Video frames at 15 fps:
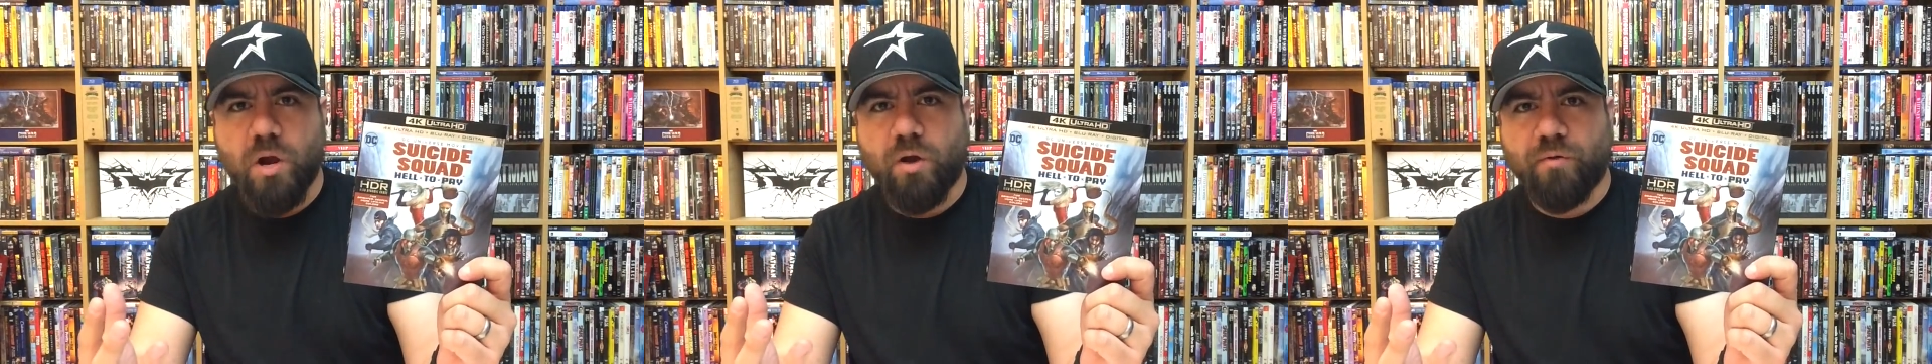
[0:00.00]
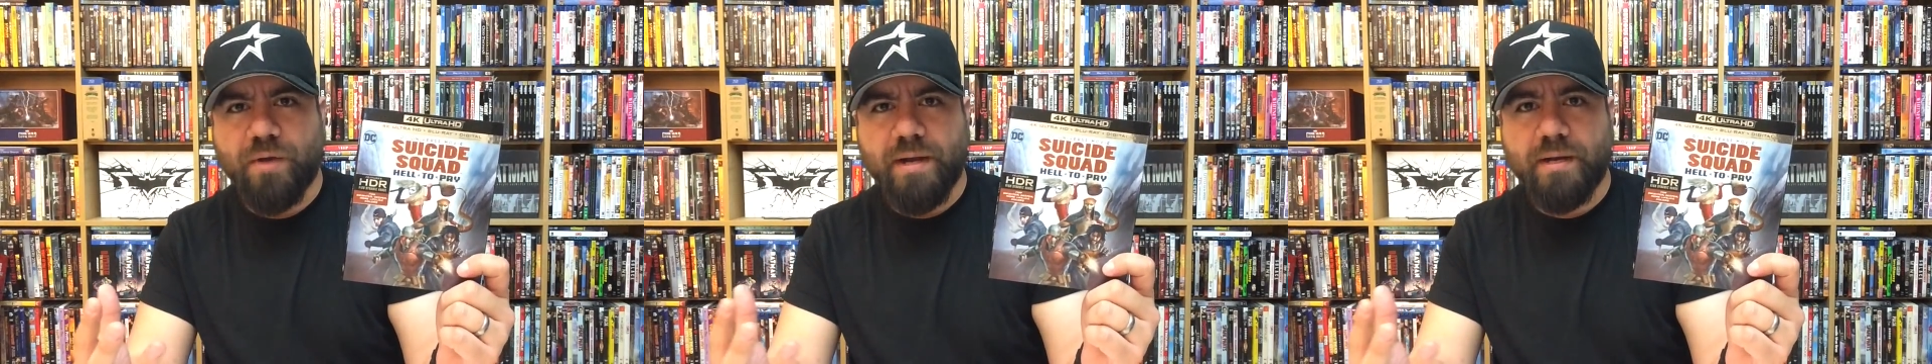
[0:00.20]

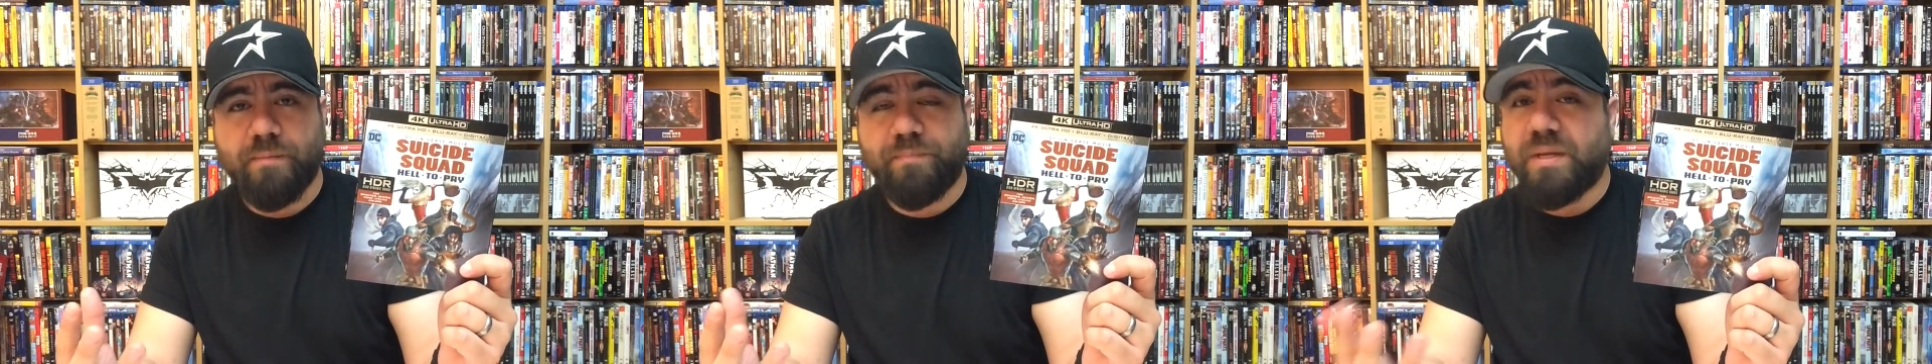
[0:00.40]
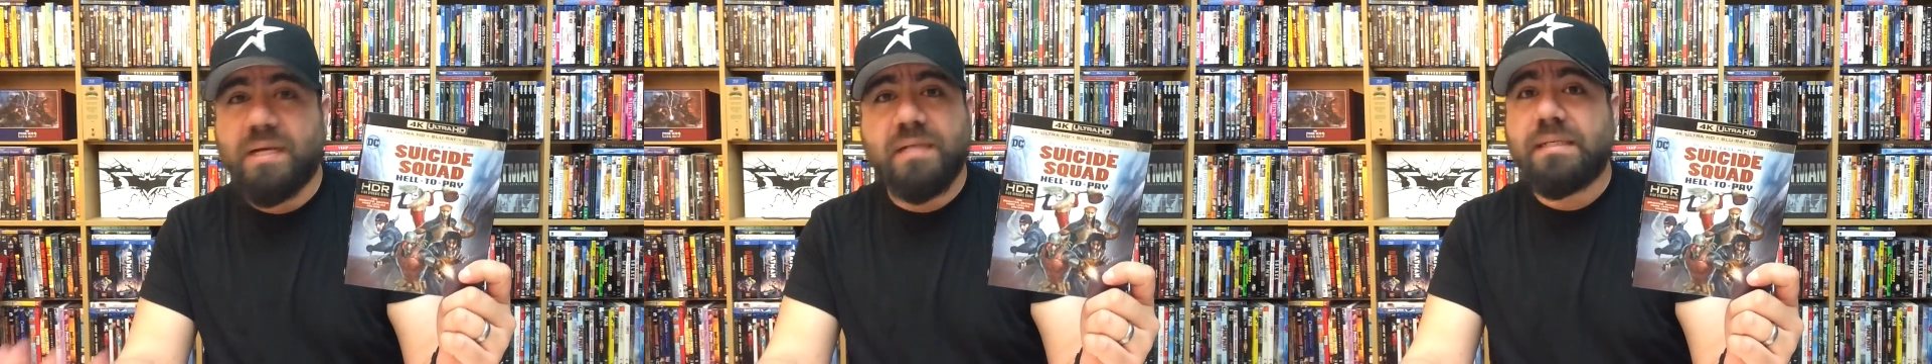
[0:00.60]
R
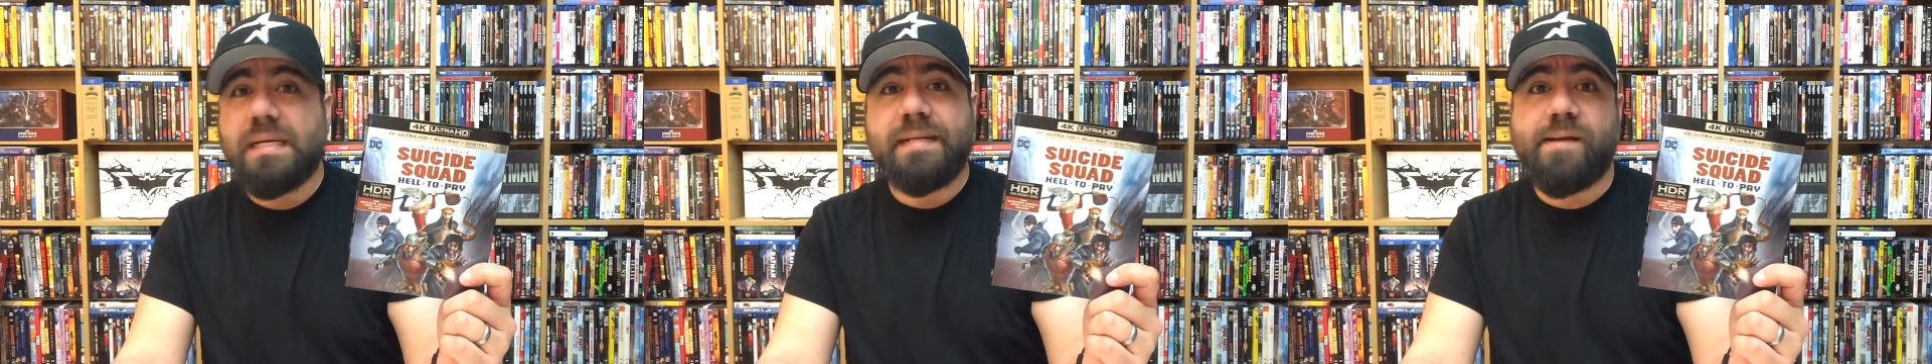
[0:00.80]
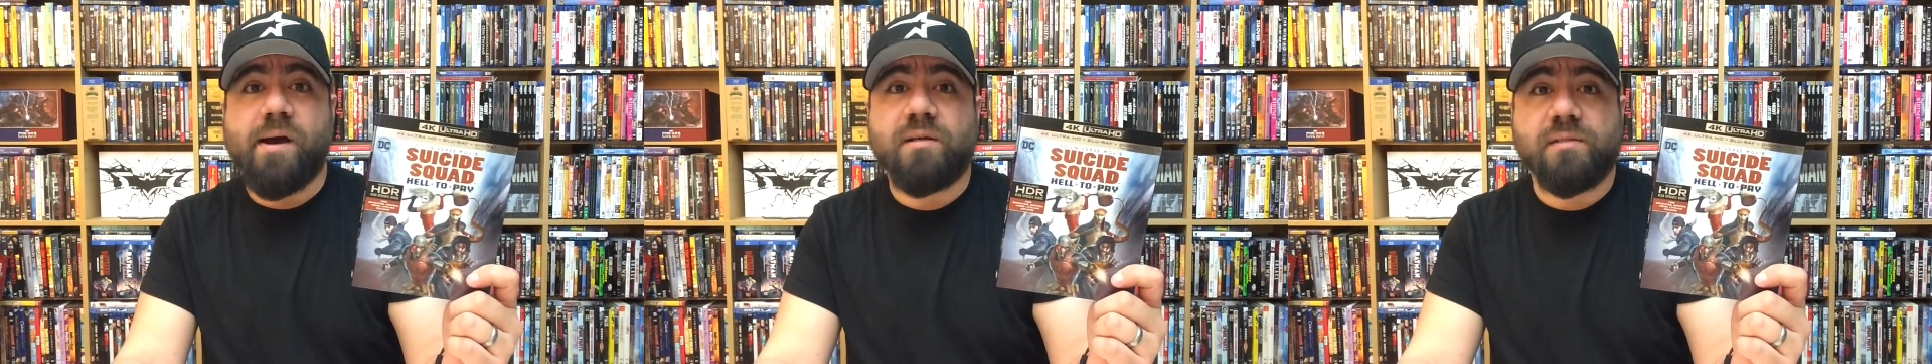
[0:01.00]
rated because
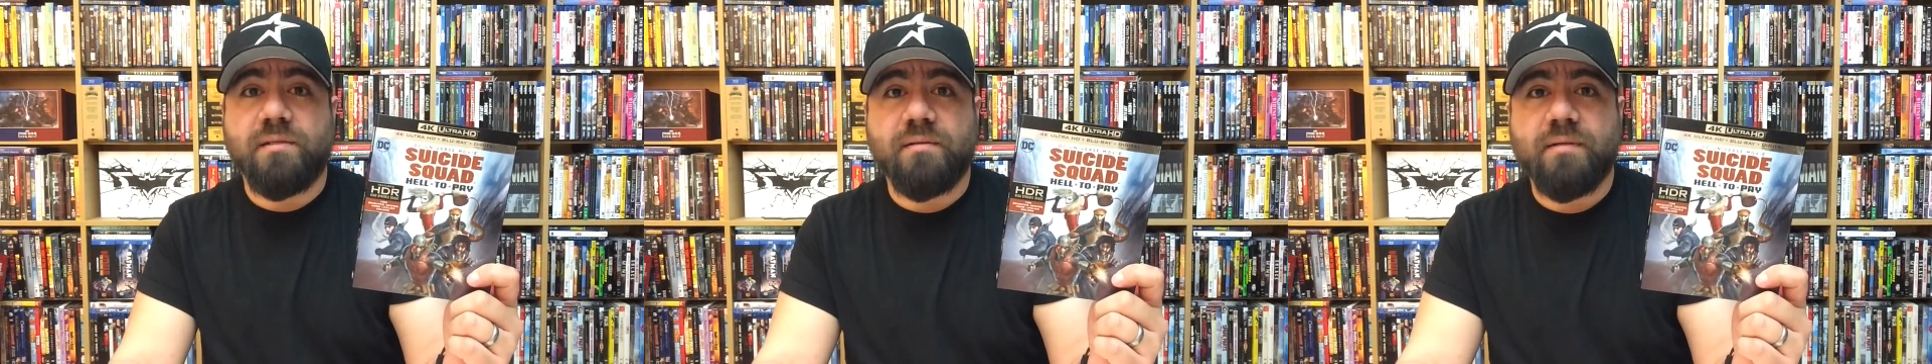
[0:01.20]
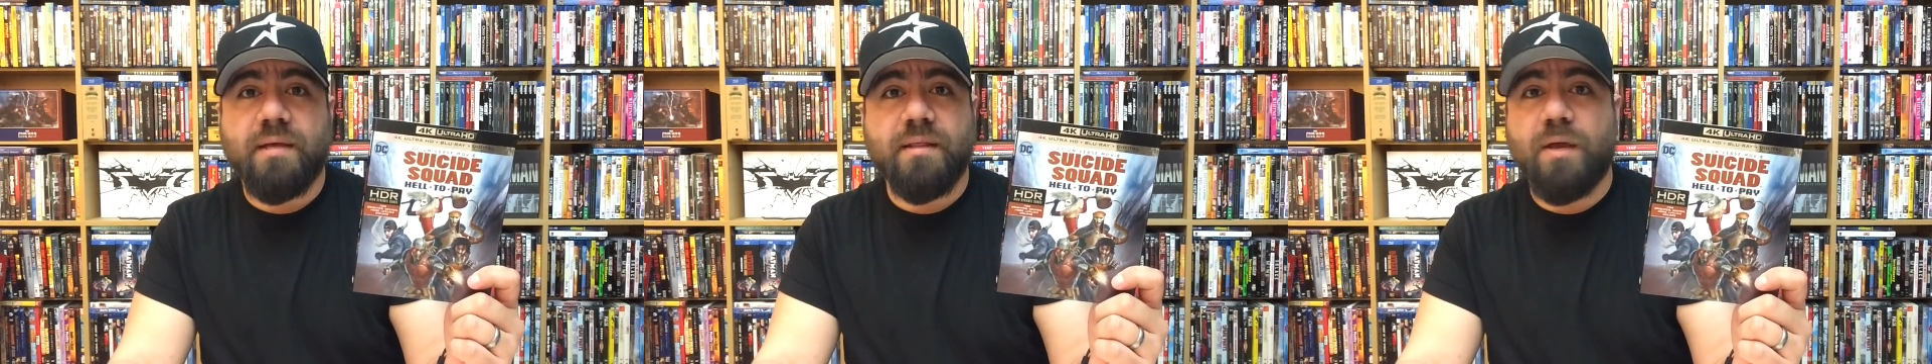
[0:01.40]
it
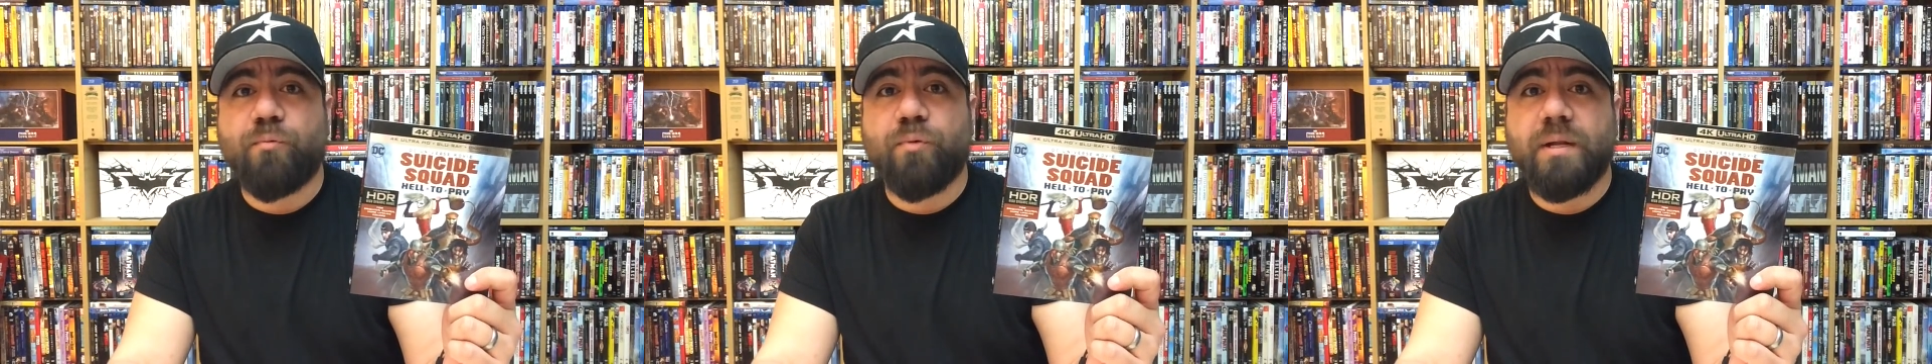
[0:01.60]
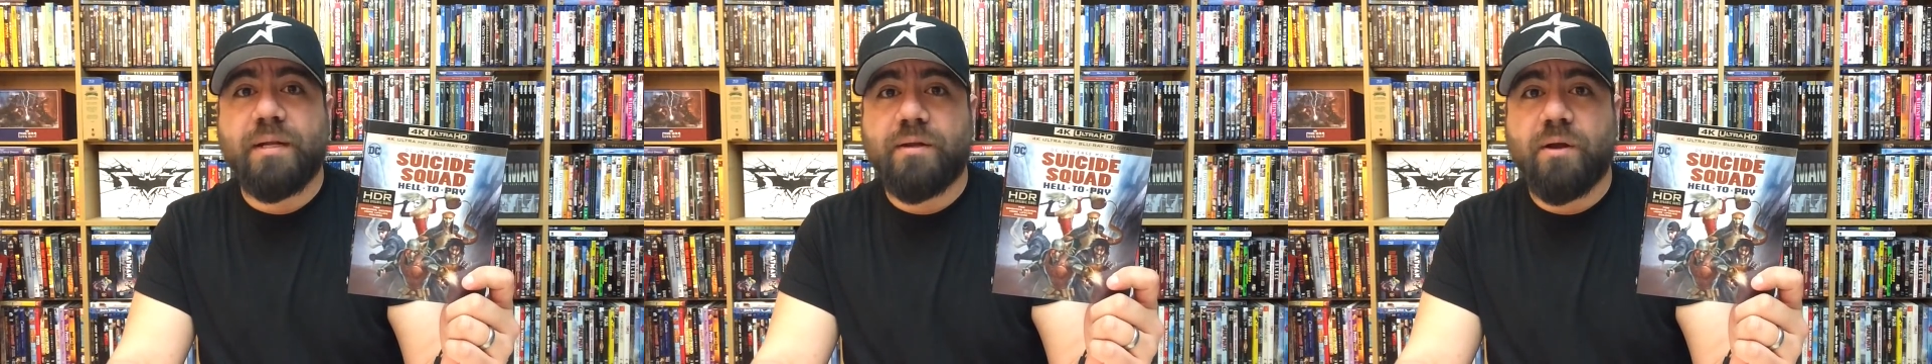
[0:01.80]
doesn't. They
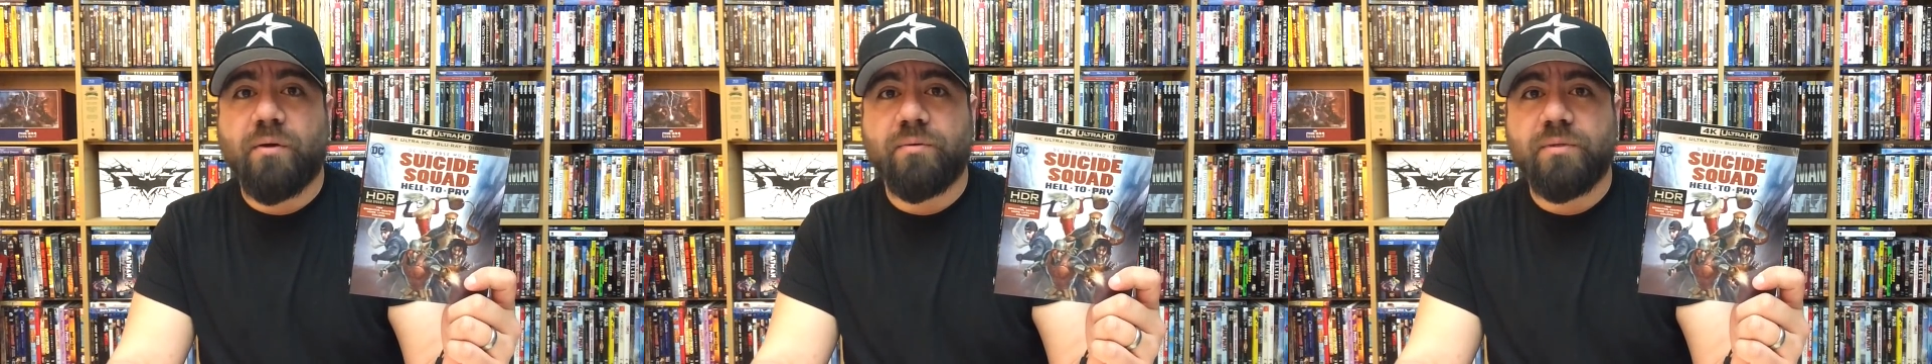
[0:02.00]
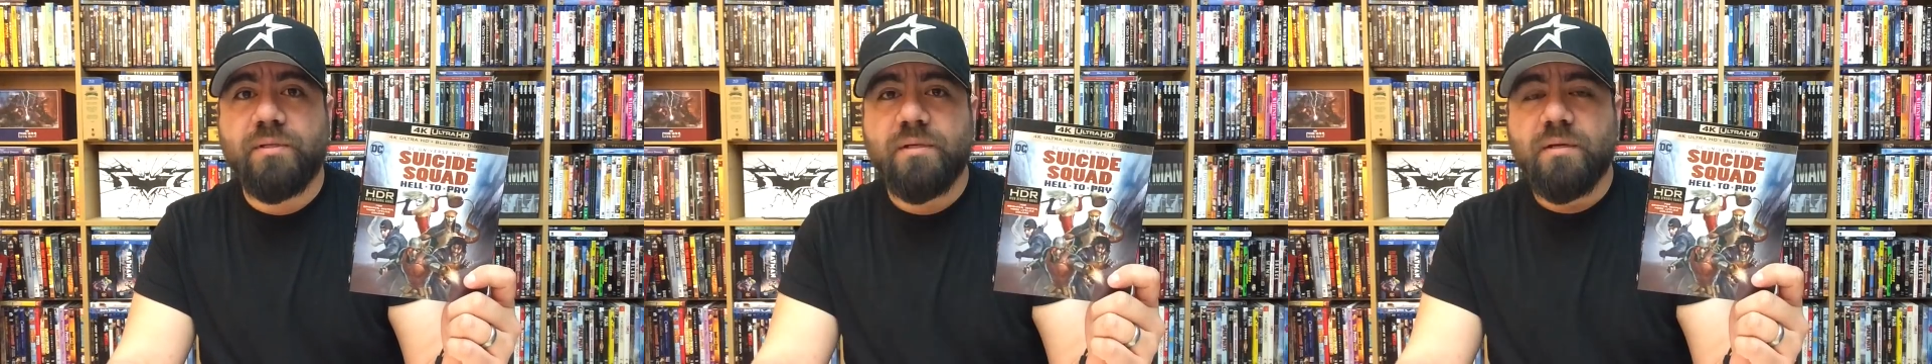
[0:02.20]
really don't.